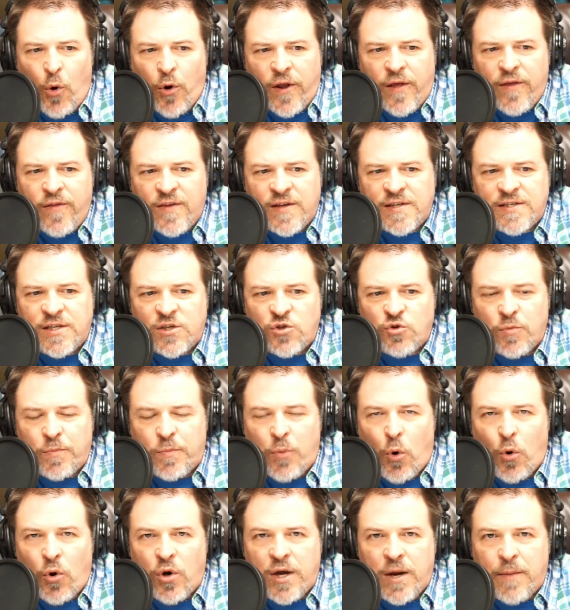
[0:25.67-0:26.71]
This is
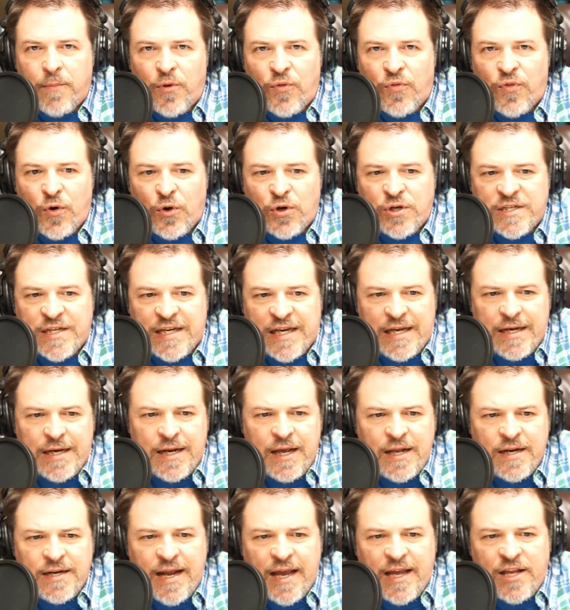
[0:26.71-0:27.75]
report number 13,
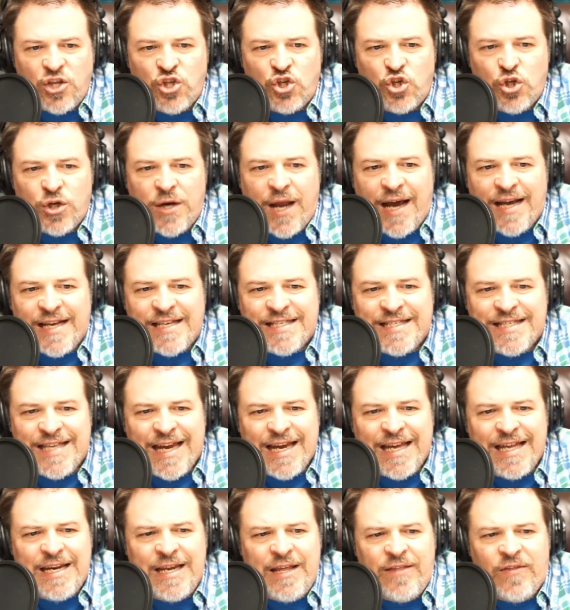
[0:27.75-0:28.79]
dated July
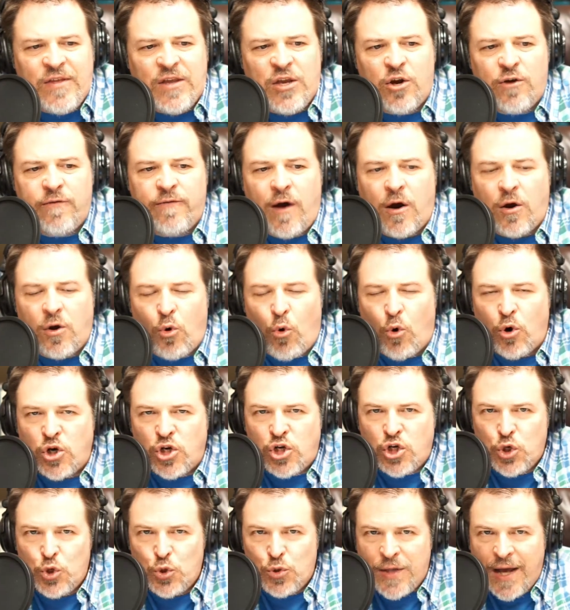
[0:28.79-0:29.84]
2nd in the year of our Lord
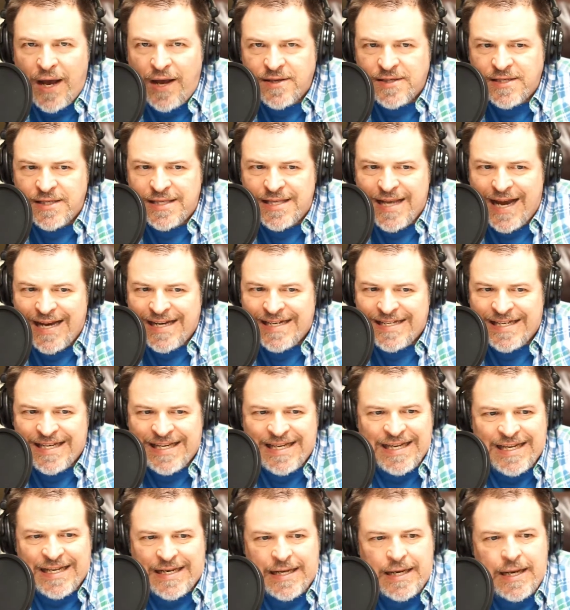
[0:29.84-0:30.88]

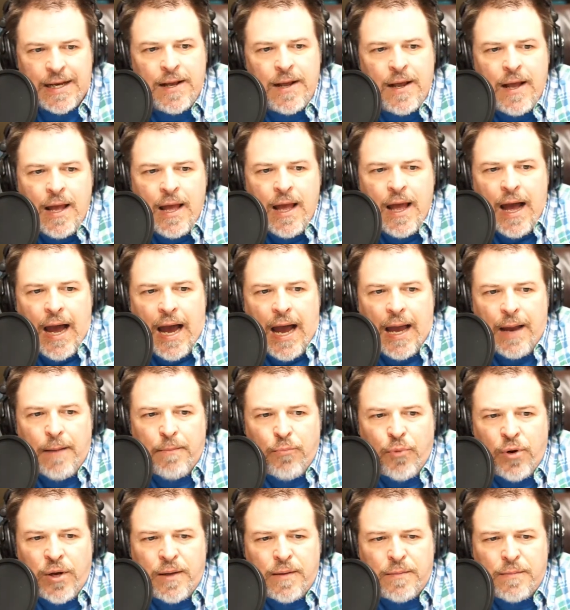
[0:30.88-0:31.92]
2019. I
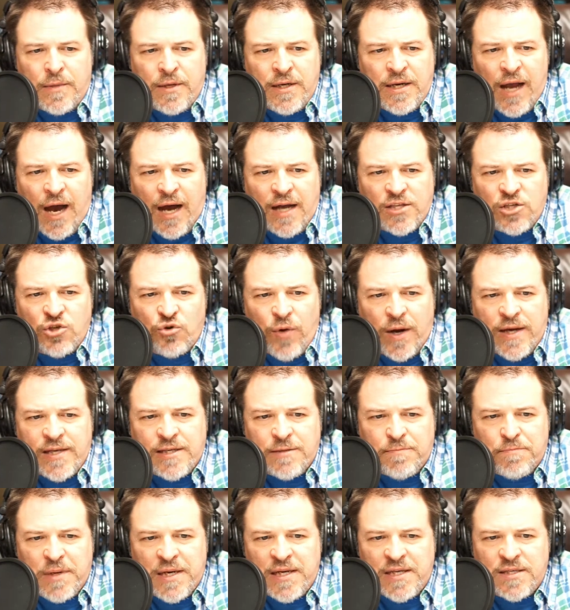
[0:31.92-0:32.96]
breathe God's grace and
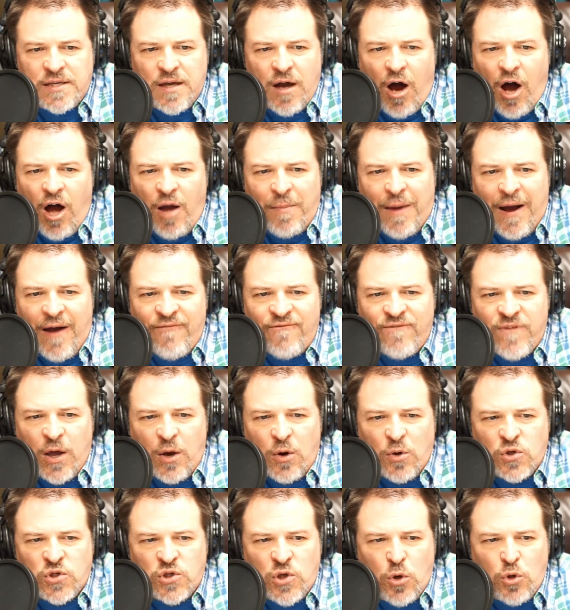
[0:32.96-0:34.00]
peace to all my fellow
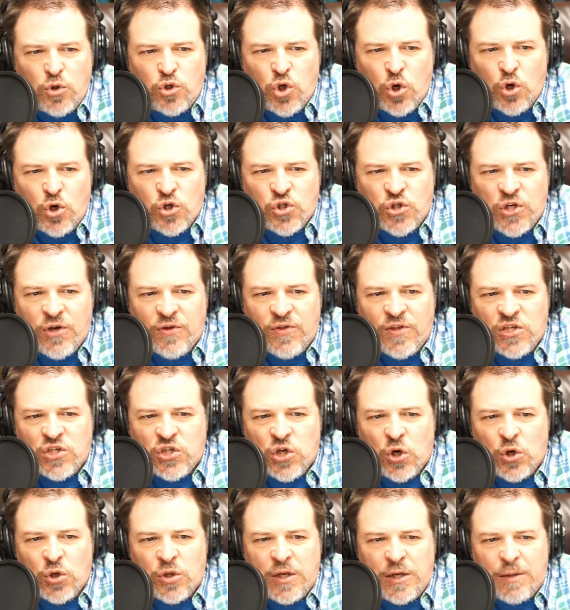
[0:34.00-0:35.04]
sojourners here in this
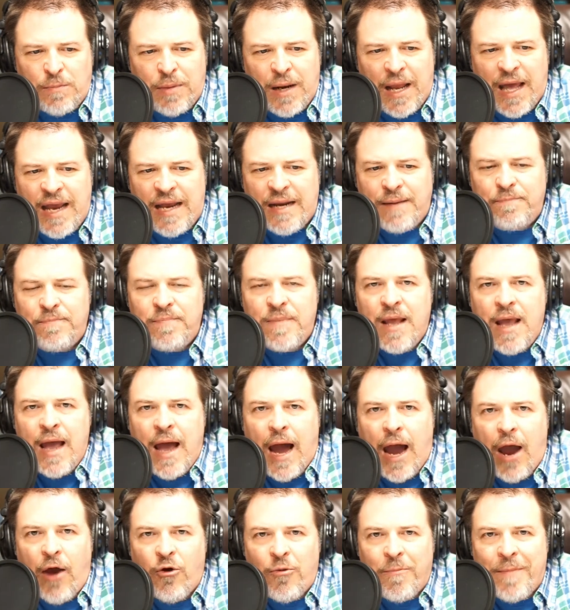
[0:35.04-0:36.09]
earthly plane. I
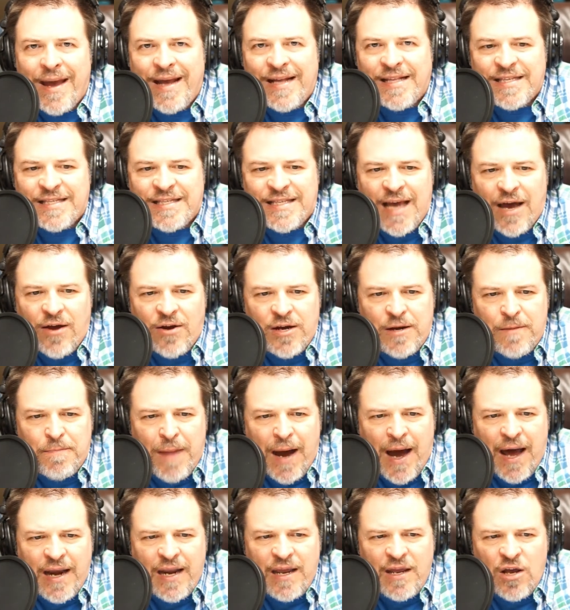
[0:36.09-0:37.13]
remain sound in
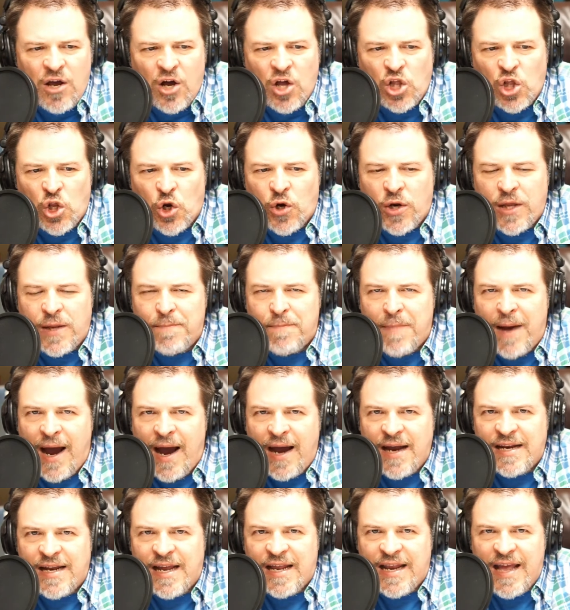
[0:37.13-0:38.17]
body, alert in mind,
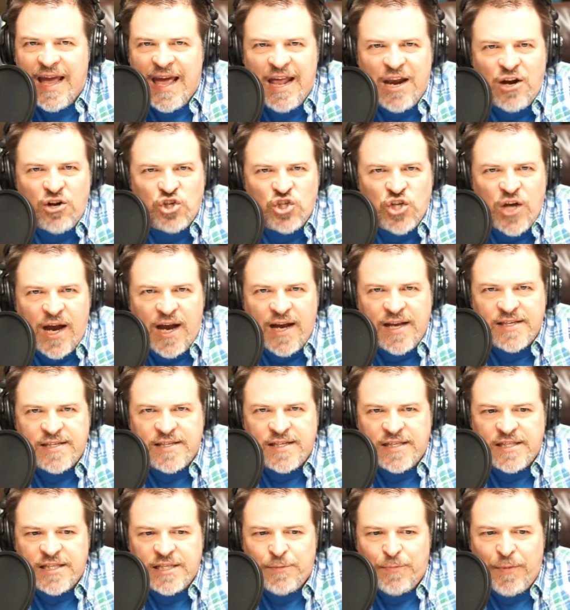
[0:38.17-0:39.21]
and energized in
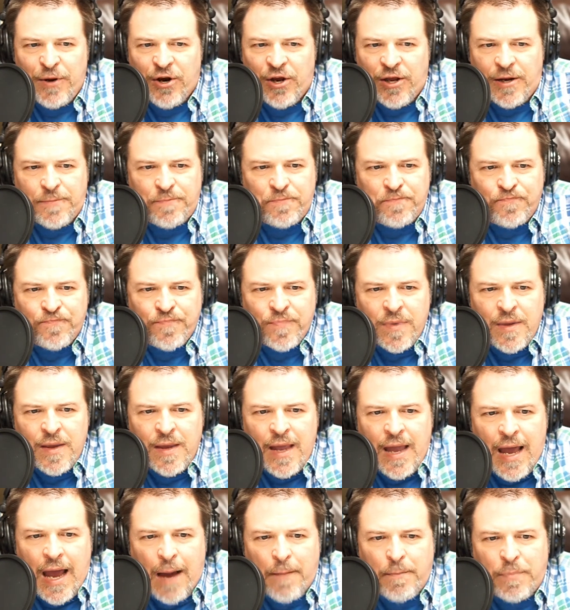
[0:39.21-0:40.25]
spirit.
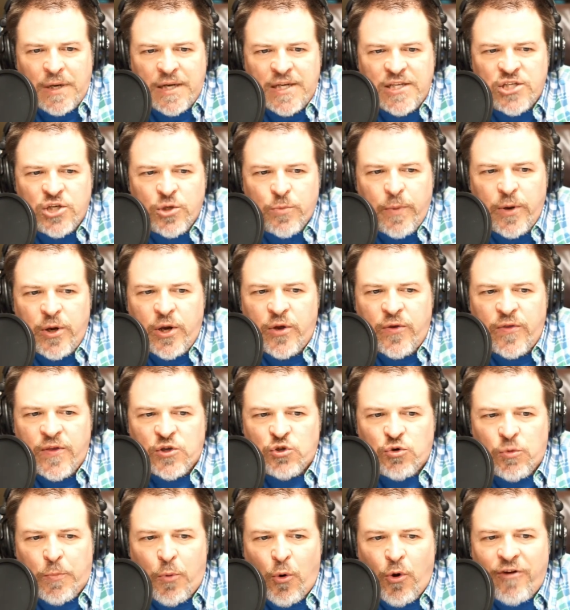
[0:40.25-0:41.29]
I'm pleased to bring you this
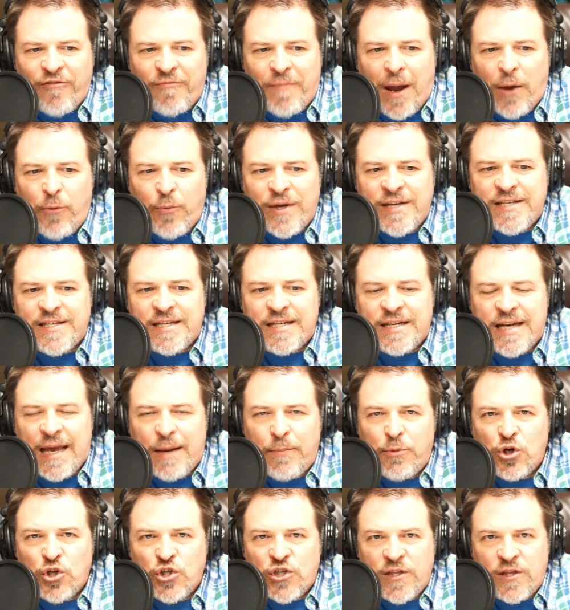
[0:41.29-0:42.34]
report of my recent
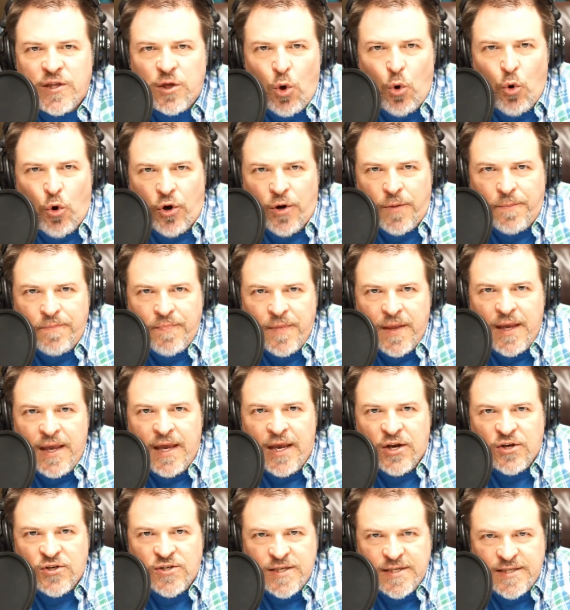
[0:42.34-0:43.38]
labors in the Lord.
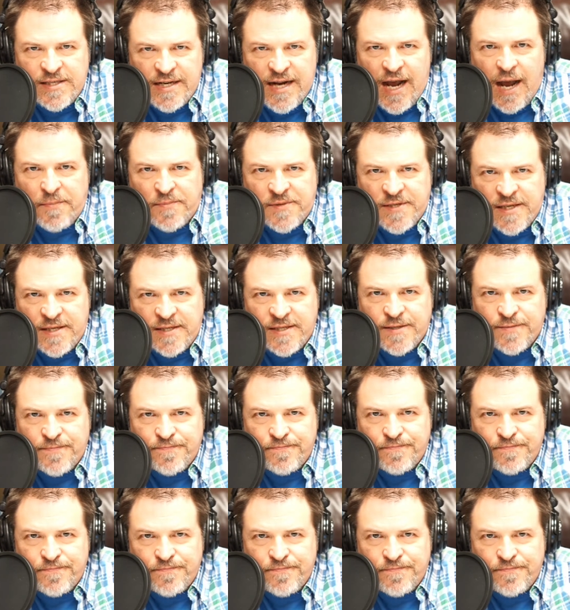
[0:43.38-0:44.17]
Here's a synopsis.